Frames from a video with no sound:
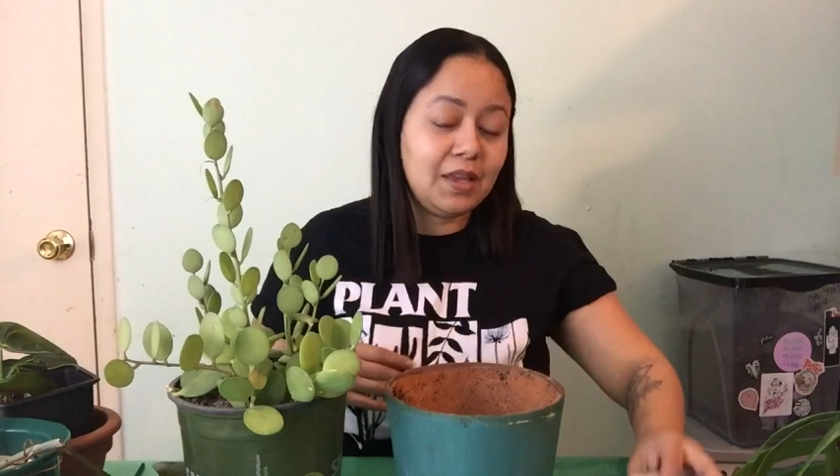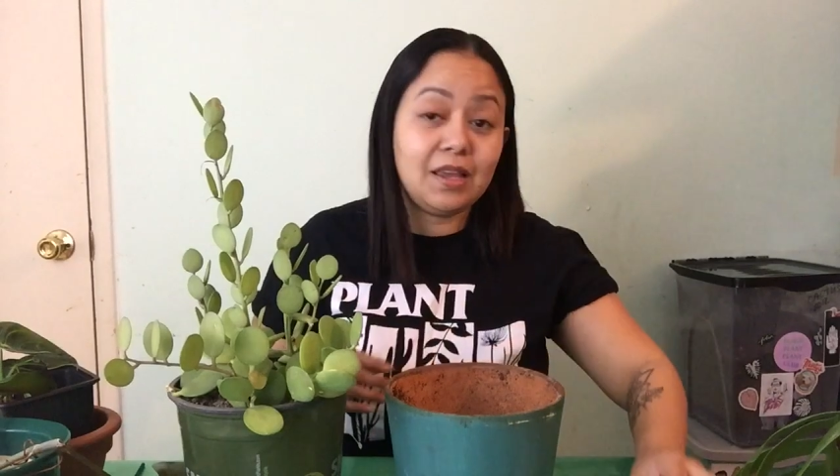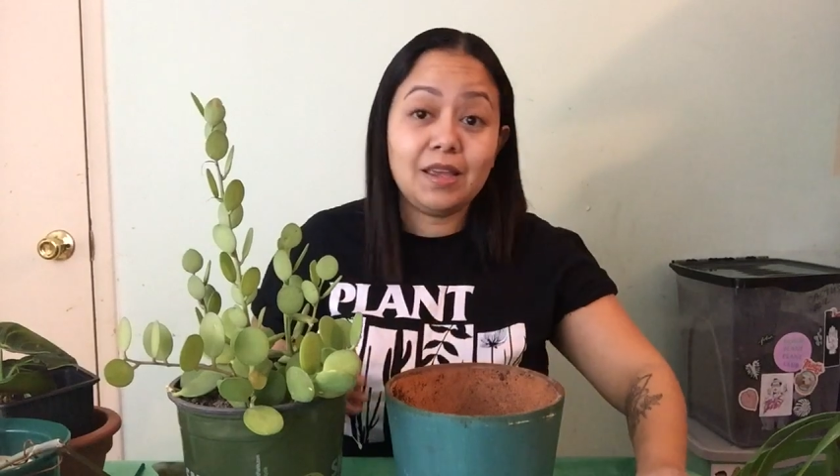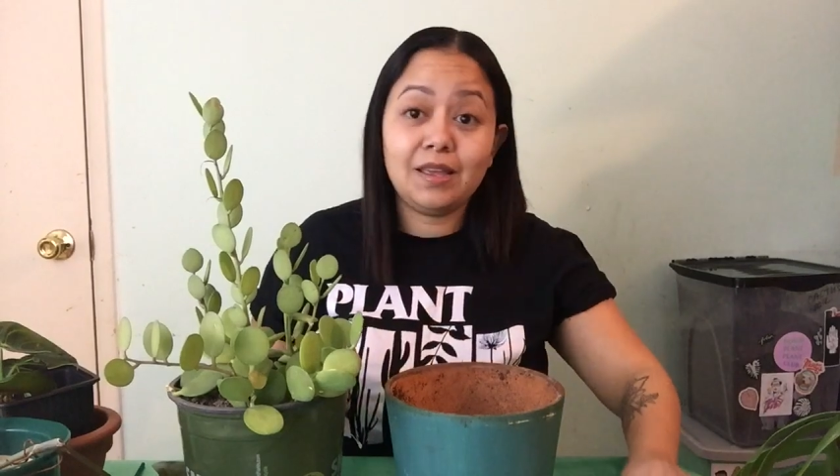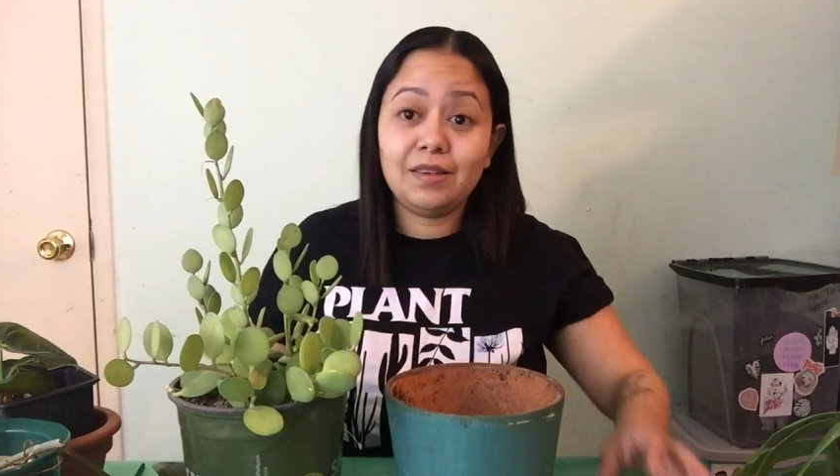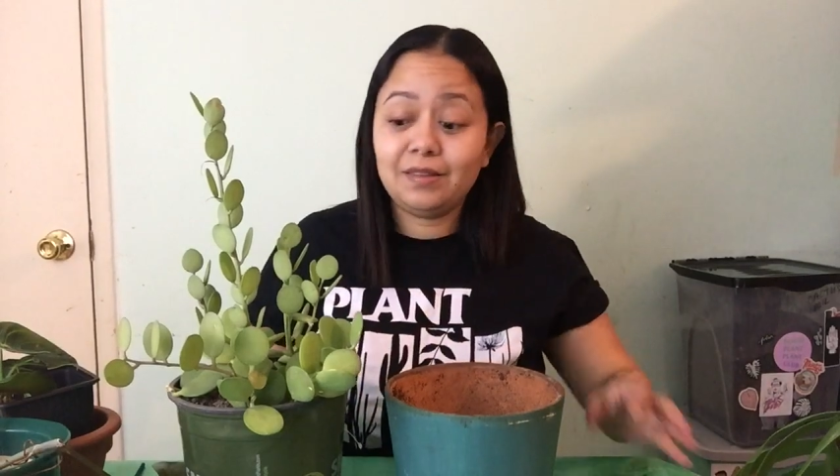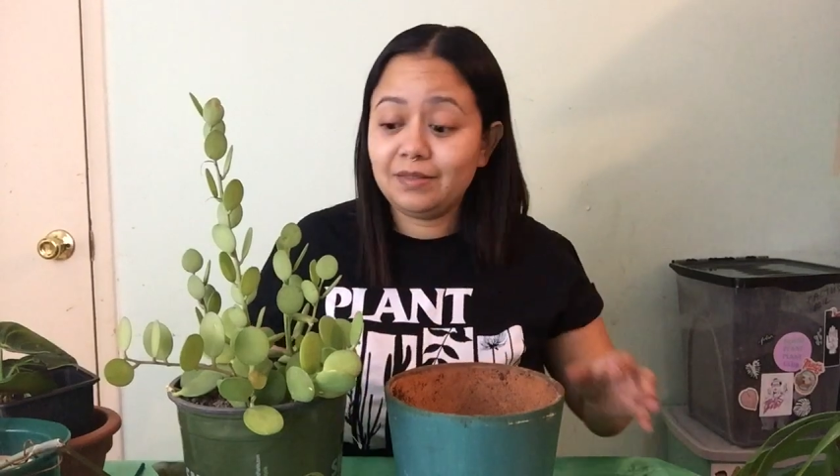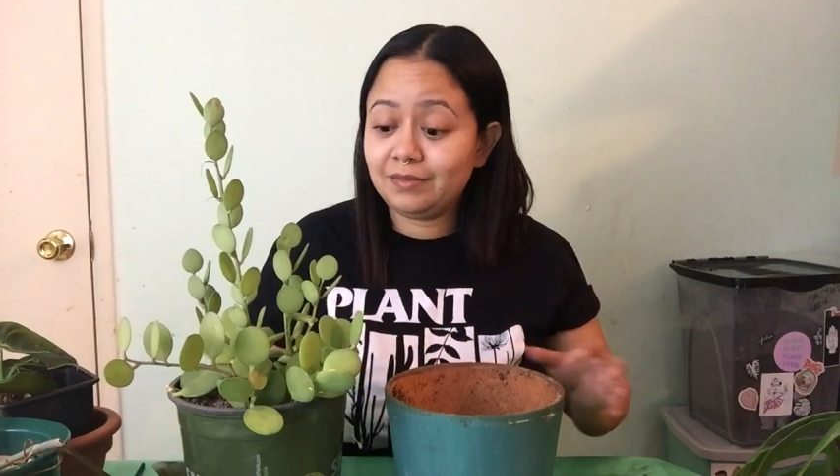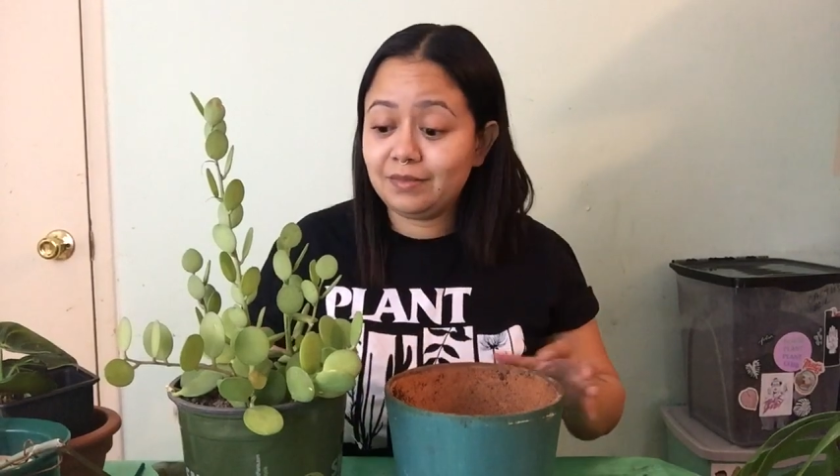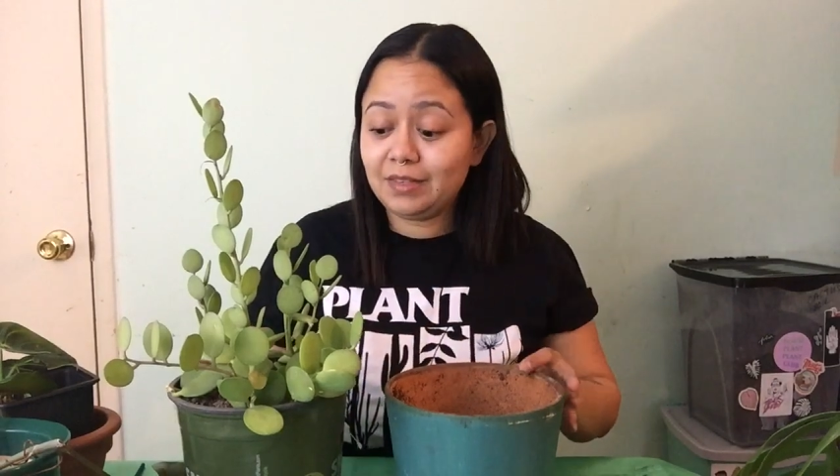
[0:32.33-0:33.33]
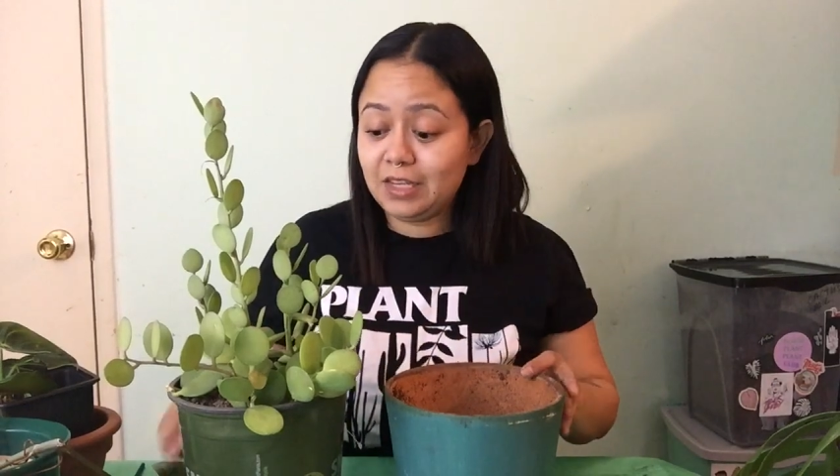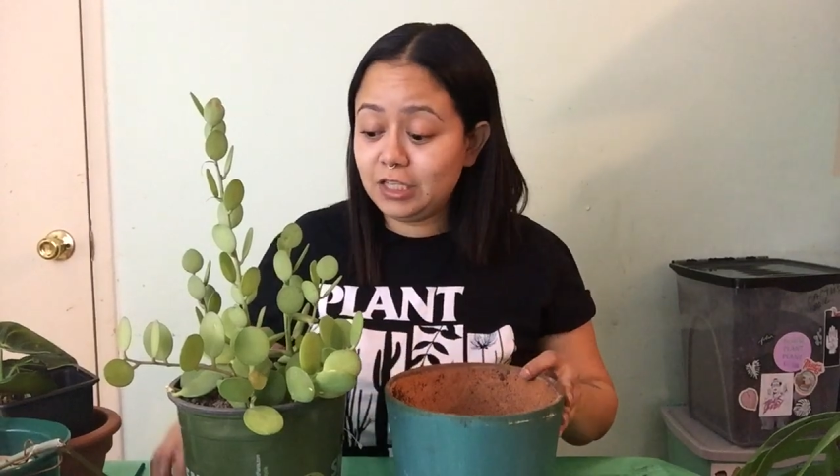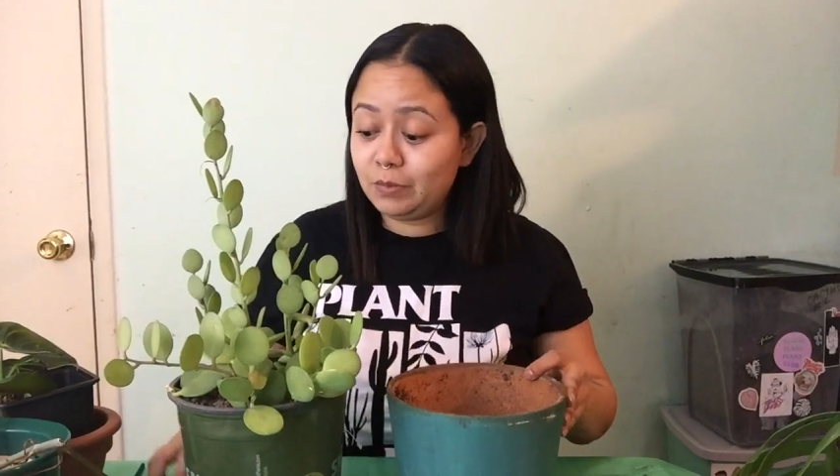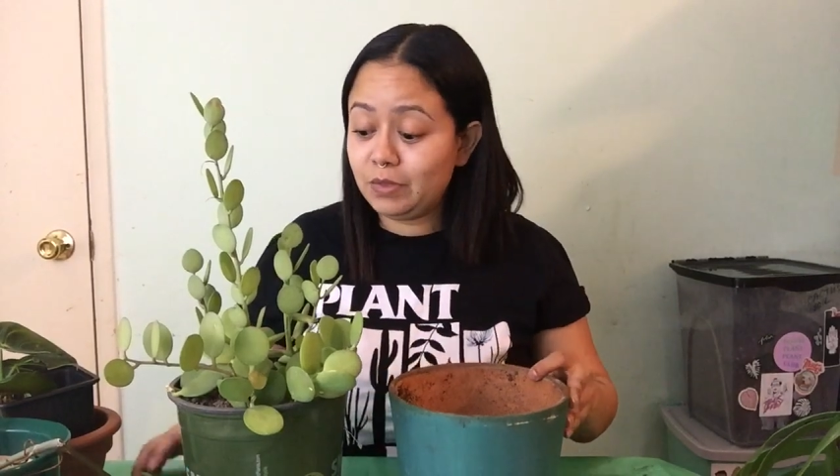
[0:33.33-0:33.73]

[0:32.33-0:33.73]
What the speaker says: and it's